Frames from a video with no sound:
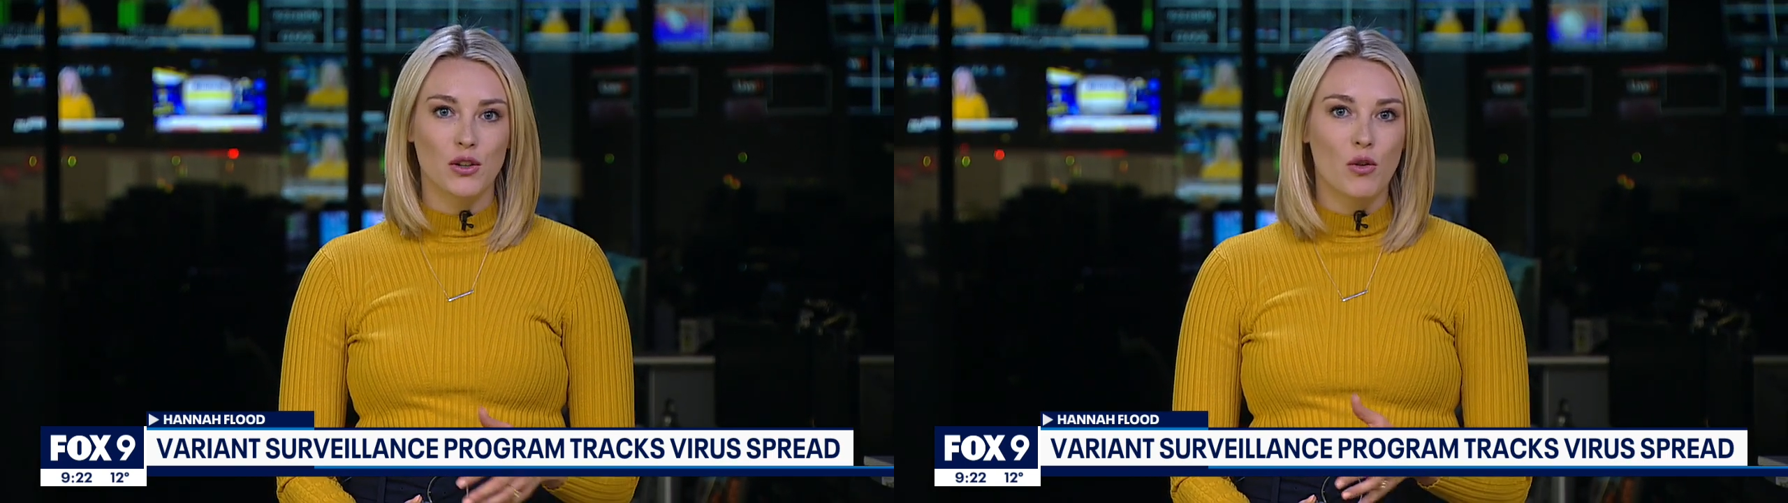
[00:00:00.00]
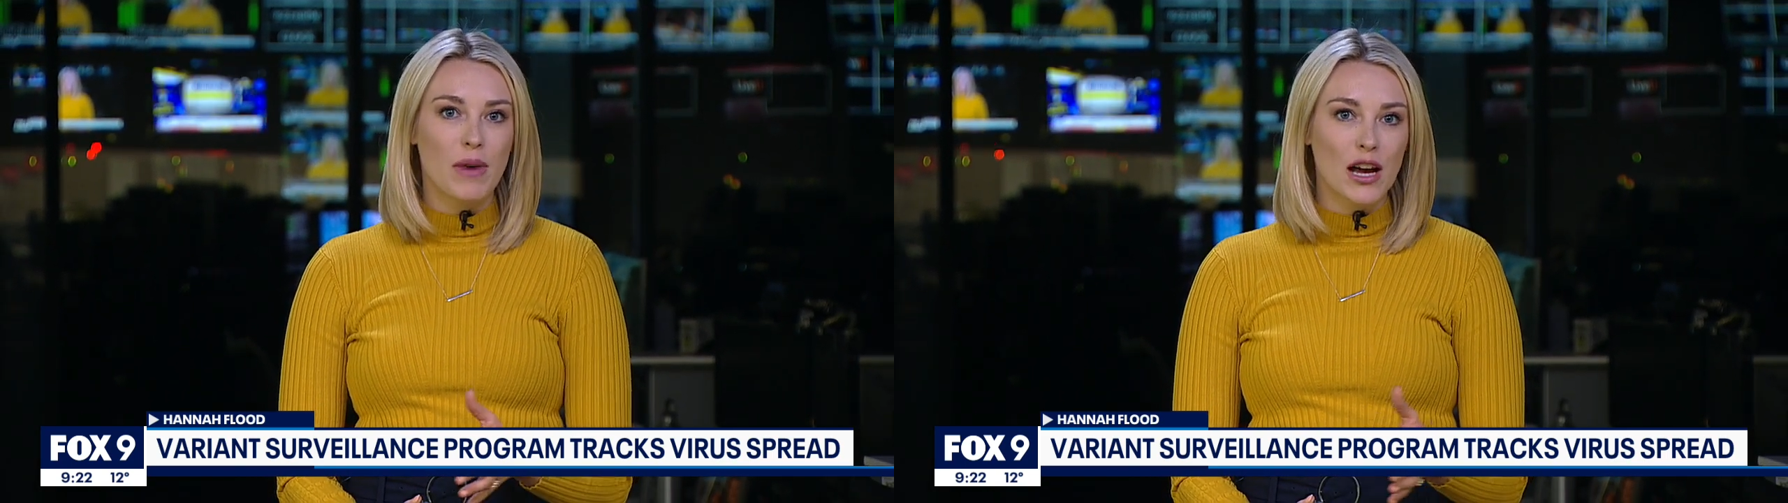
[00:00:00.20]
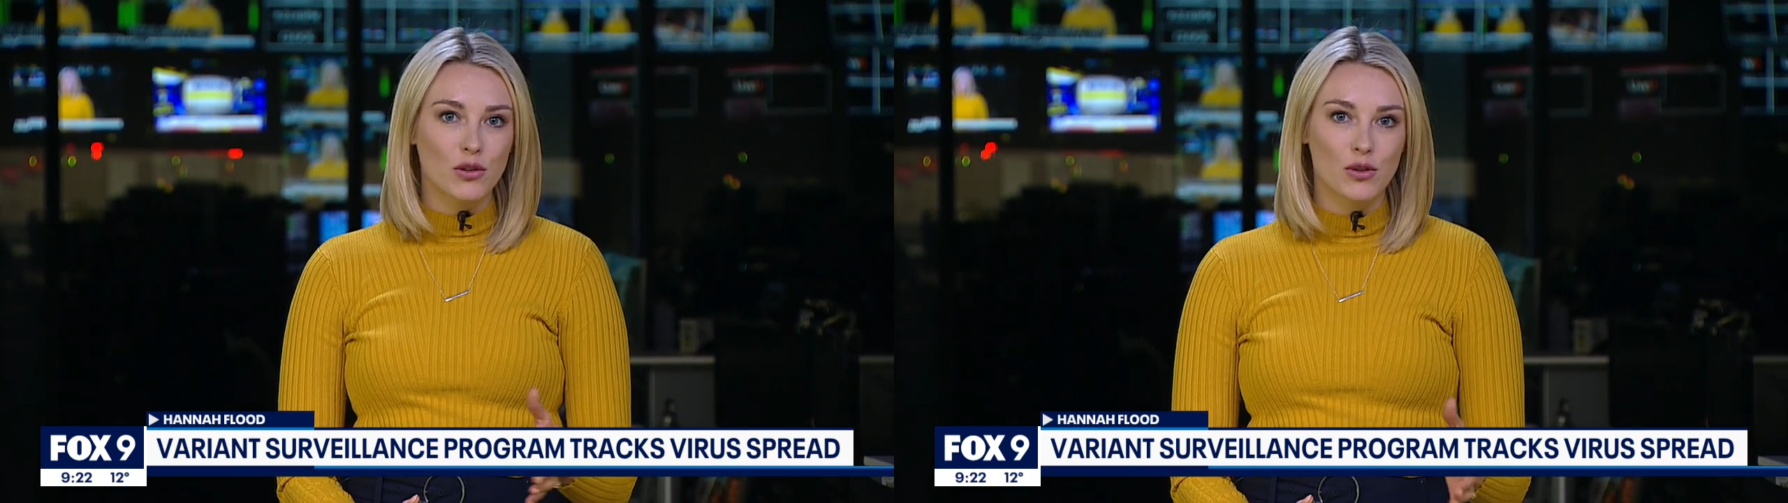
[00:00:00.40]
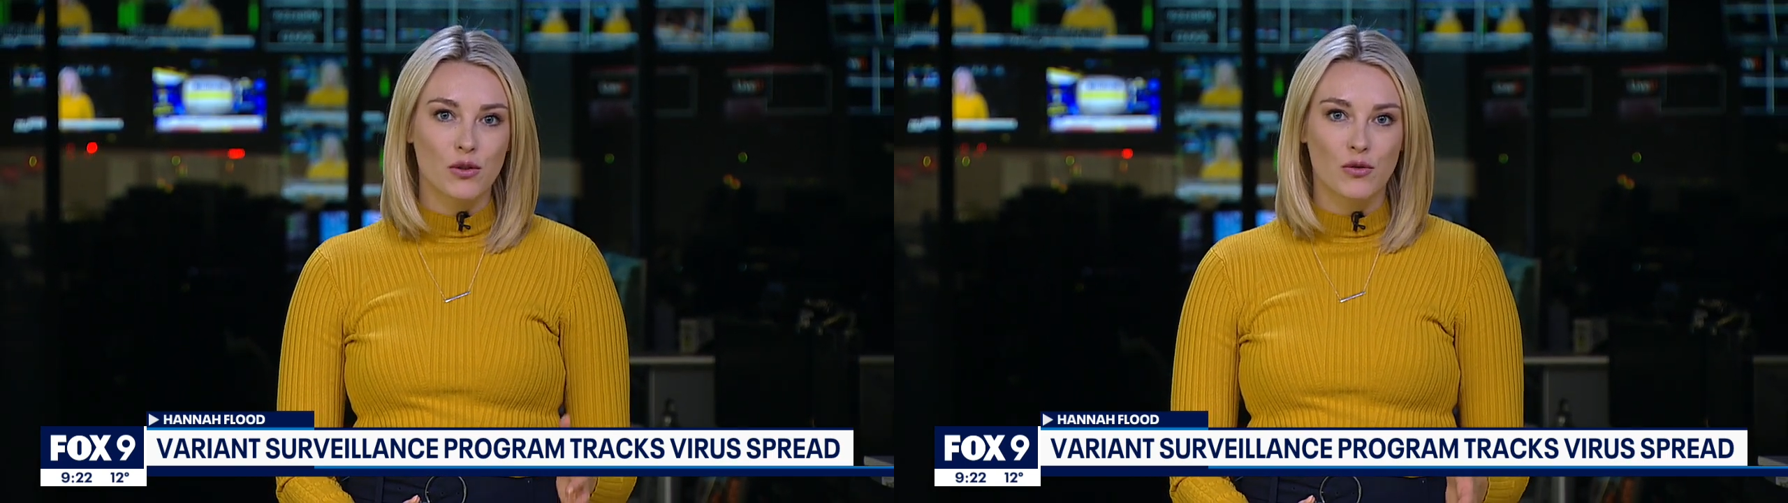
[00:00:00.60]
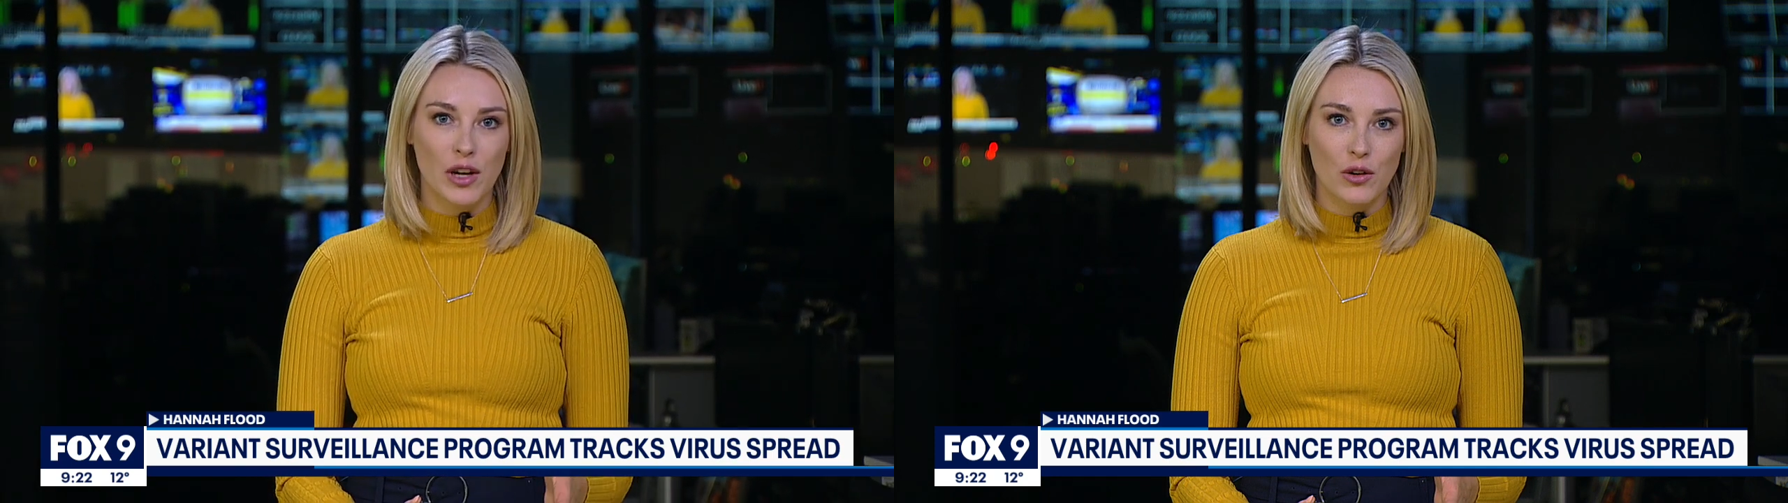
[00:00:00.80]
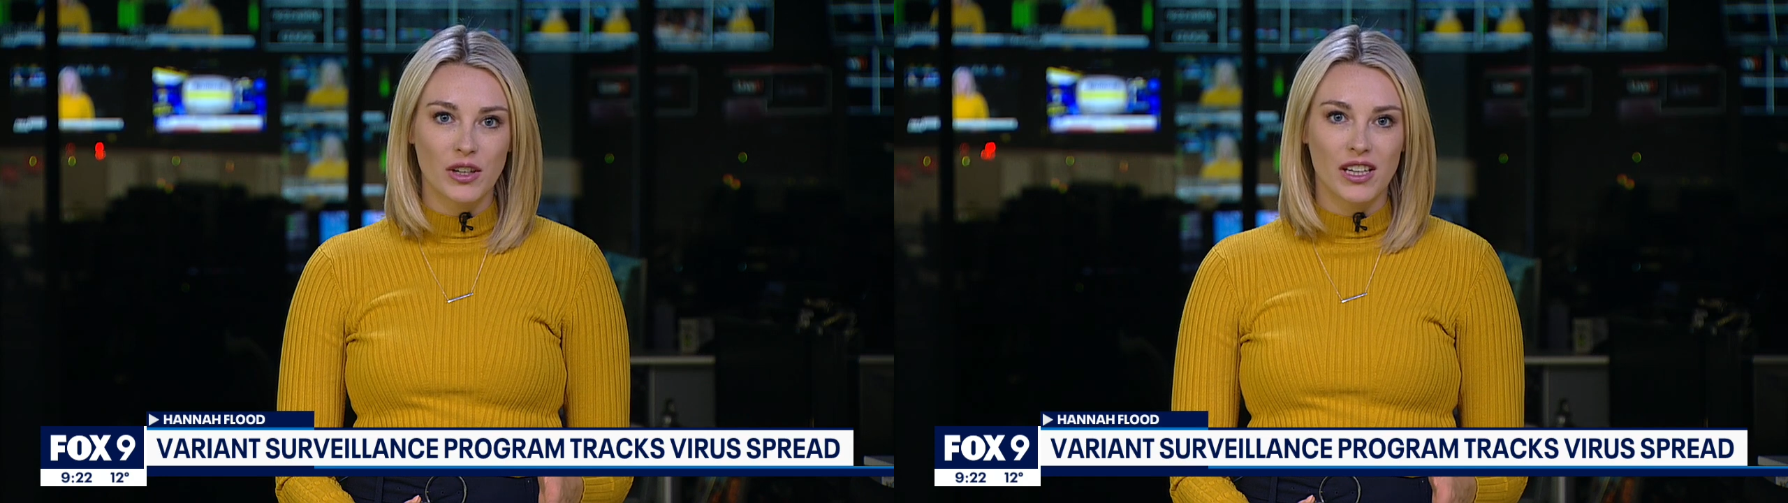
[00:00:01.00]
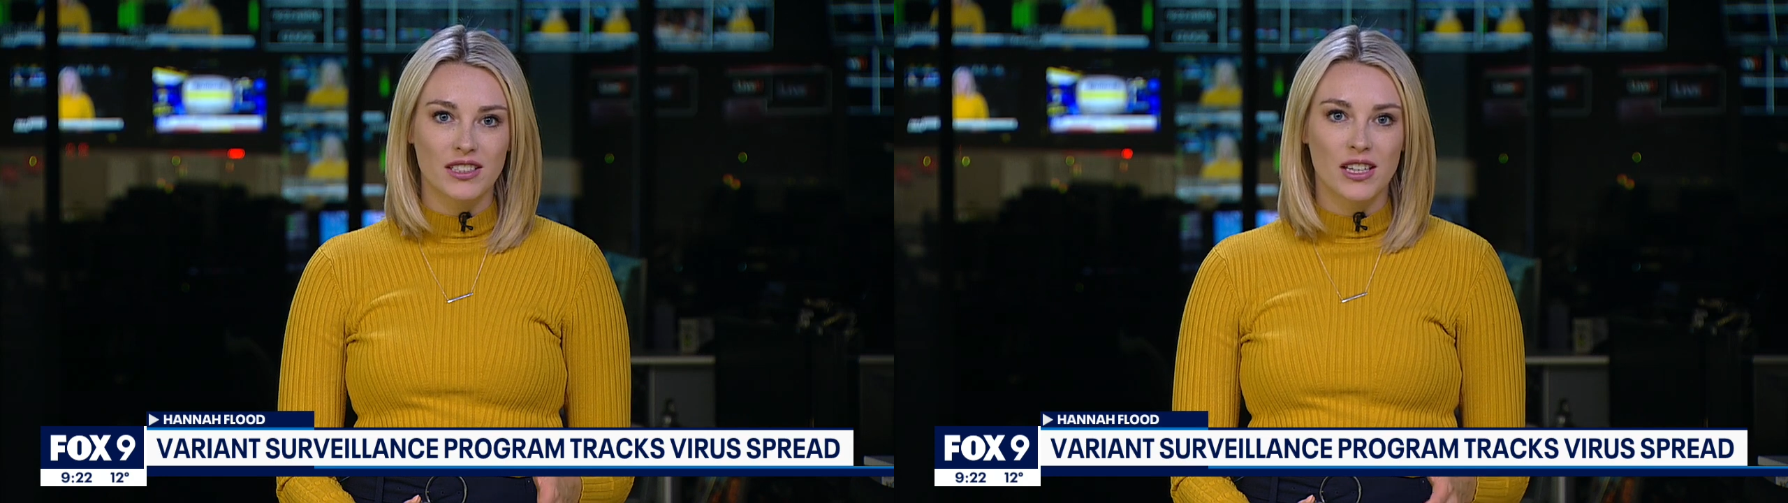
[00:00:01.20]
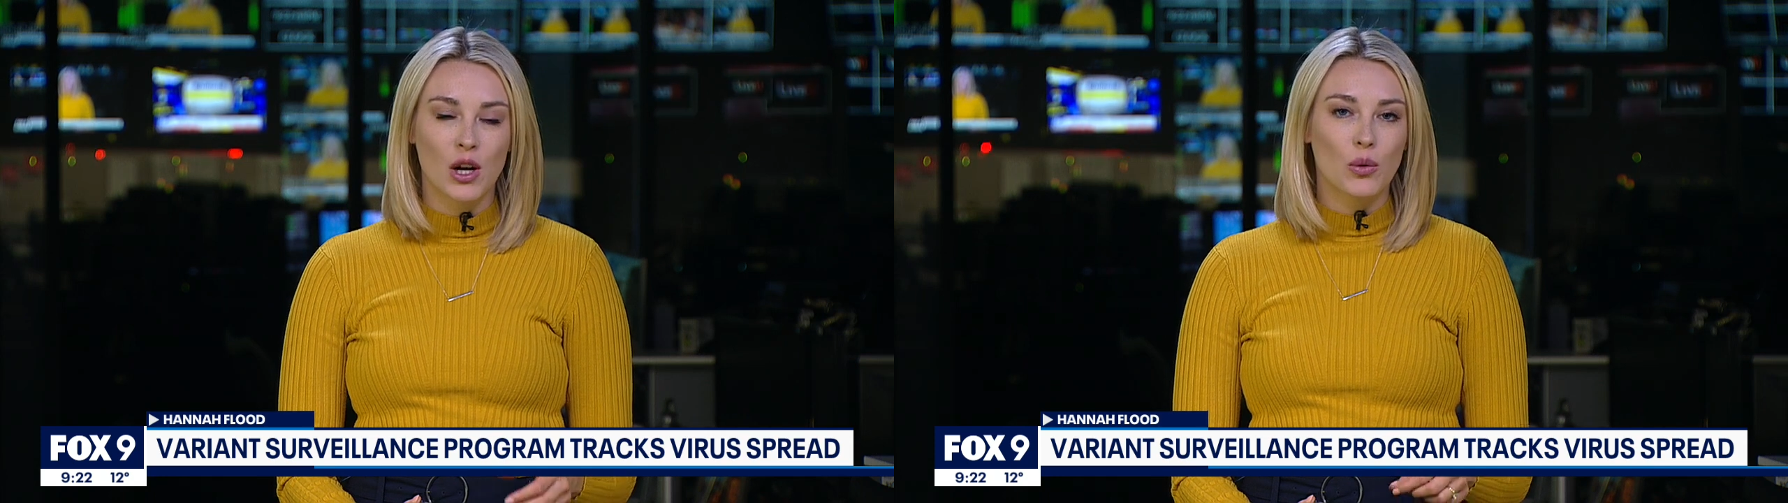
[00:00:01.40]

no matter the variant,